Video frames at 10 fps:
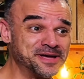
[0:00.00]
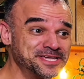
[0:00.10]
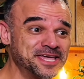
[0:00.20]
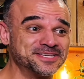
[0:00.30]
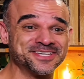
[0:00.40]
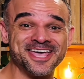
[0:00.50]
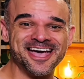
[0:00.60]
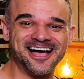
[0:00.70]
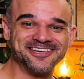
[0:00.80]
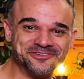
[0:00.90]
my case,
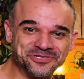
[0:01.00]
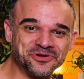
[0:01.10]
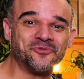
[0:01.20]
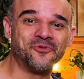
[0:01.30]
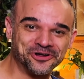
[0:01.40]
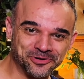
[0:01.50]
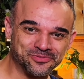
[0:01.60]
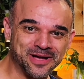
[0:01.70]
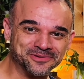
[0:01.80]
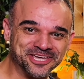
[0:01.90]
I used water
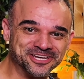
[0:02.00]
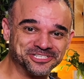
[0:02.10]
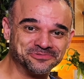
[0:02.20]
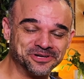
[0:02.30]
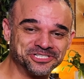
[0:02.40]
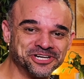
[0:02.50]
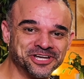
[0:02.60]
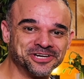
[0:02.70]
propagation, which